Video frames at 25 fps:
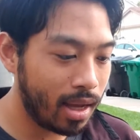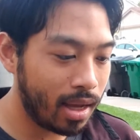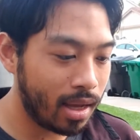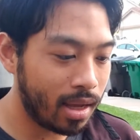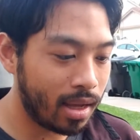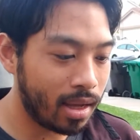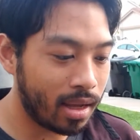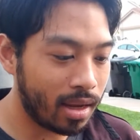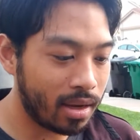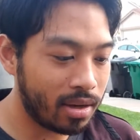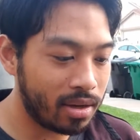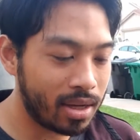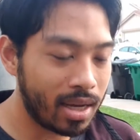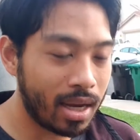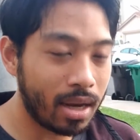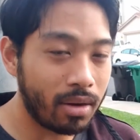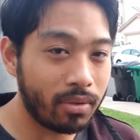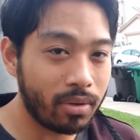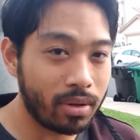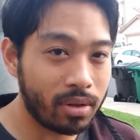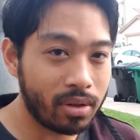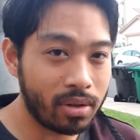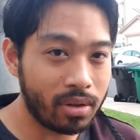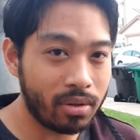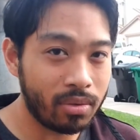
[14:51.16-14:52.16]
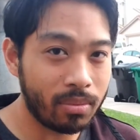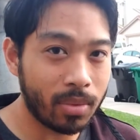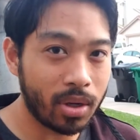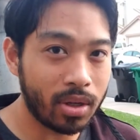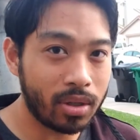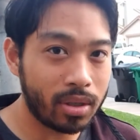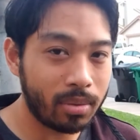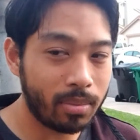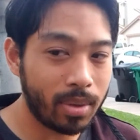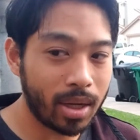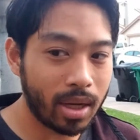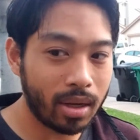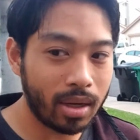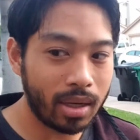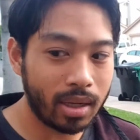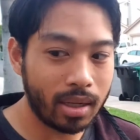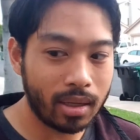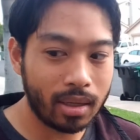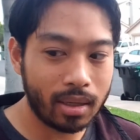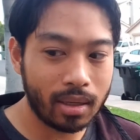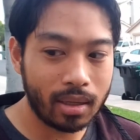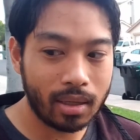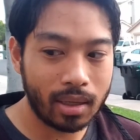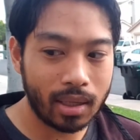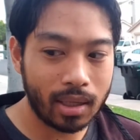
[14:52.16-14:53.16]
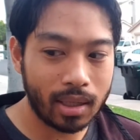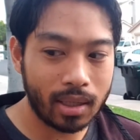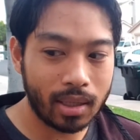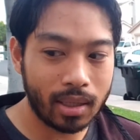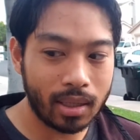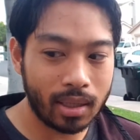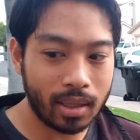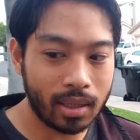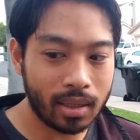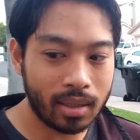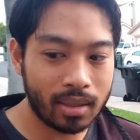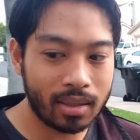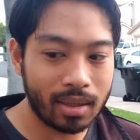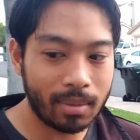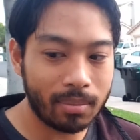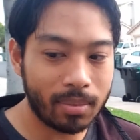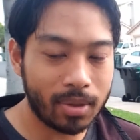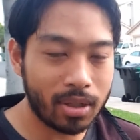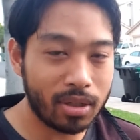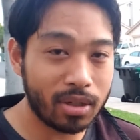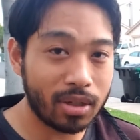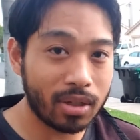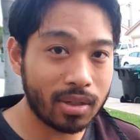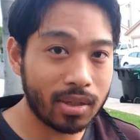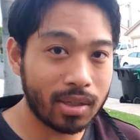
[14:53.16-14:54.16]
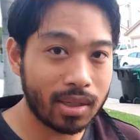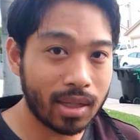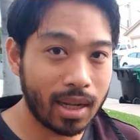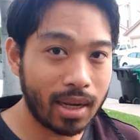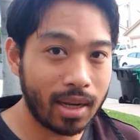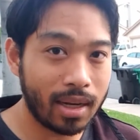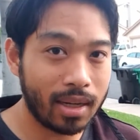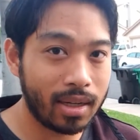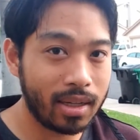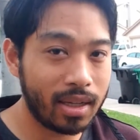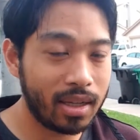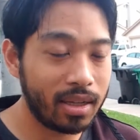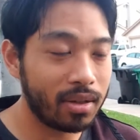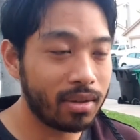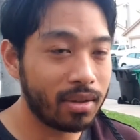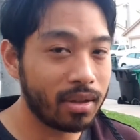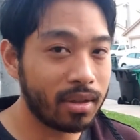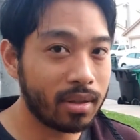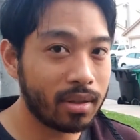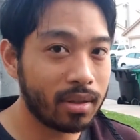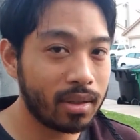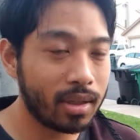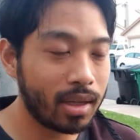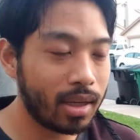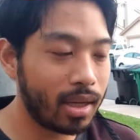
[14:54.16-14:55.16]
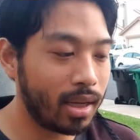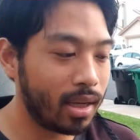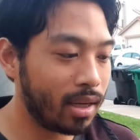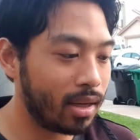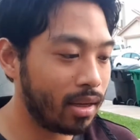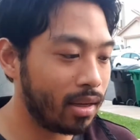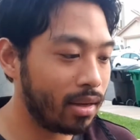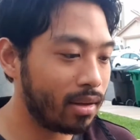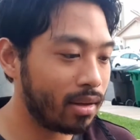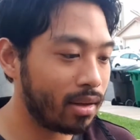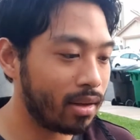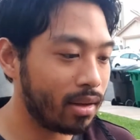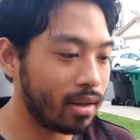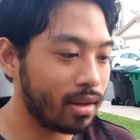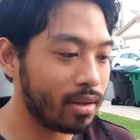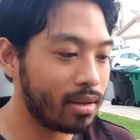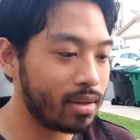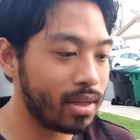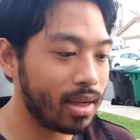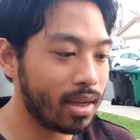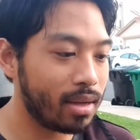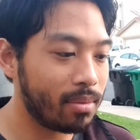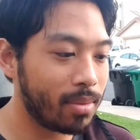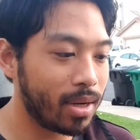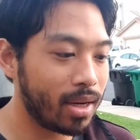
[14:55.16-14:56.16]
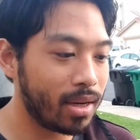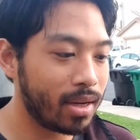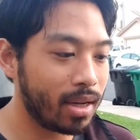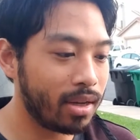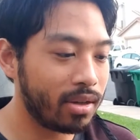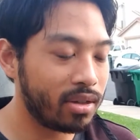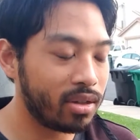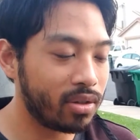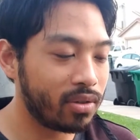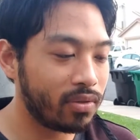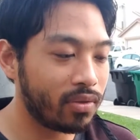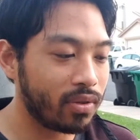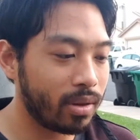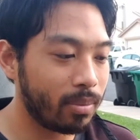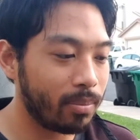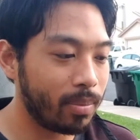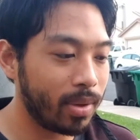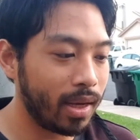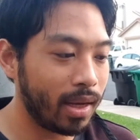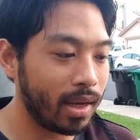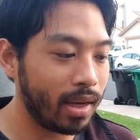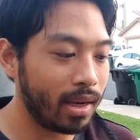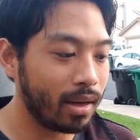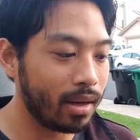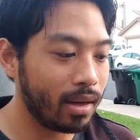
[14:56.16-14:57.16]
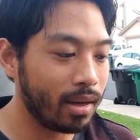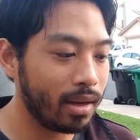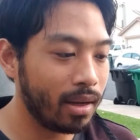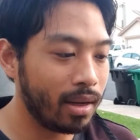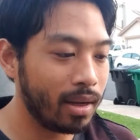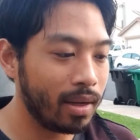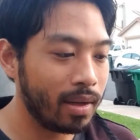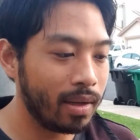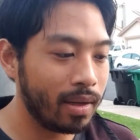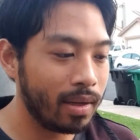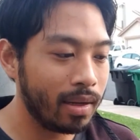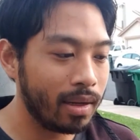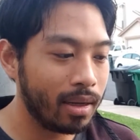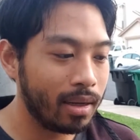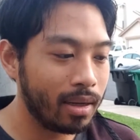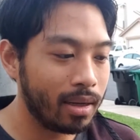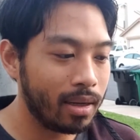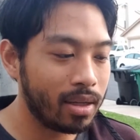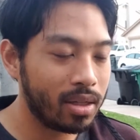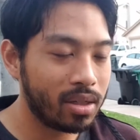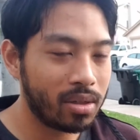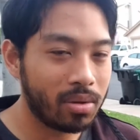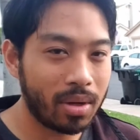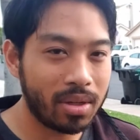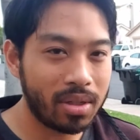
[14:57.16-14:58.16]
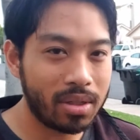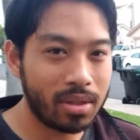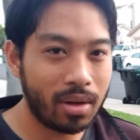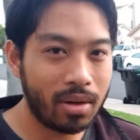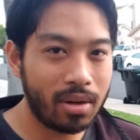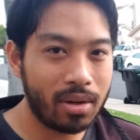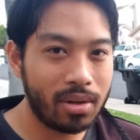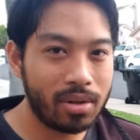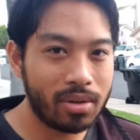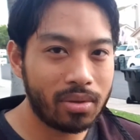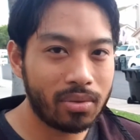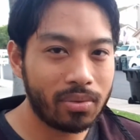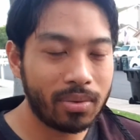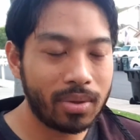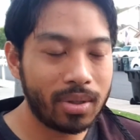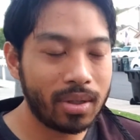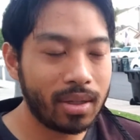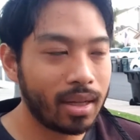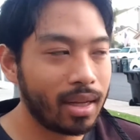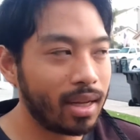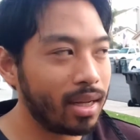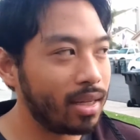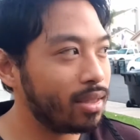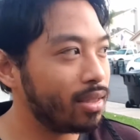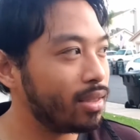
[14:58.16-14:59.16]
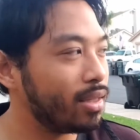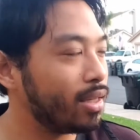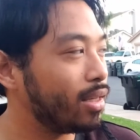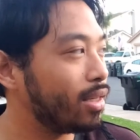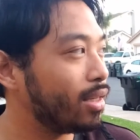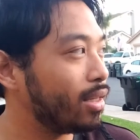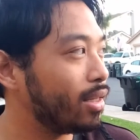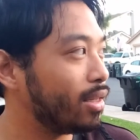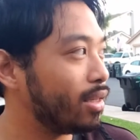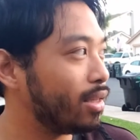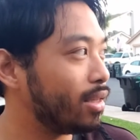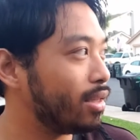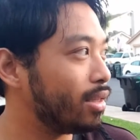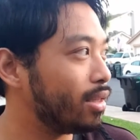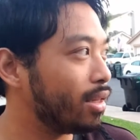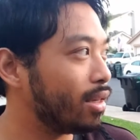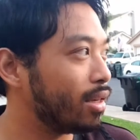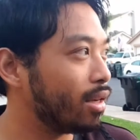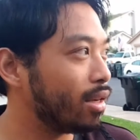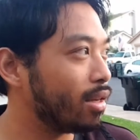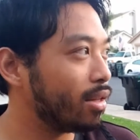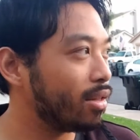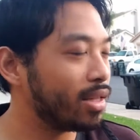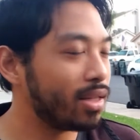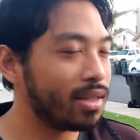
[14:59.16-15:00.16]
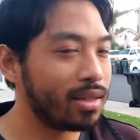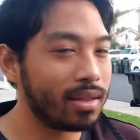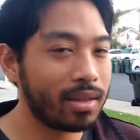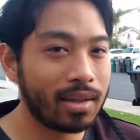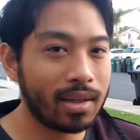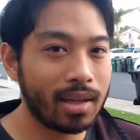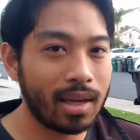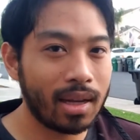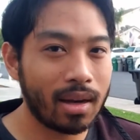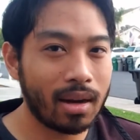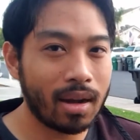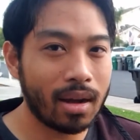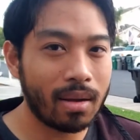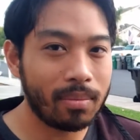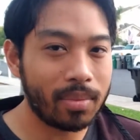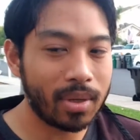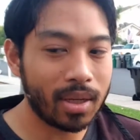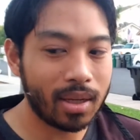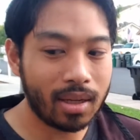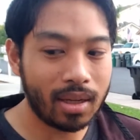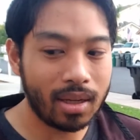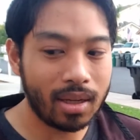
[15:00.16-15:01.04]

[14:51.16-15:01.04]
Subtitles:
and you can't do much about it except to just let it heal and take medications for the pain. So I started to realize this cannot be a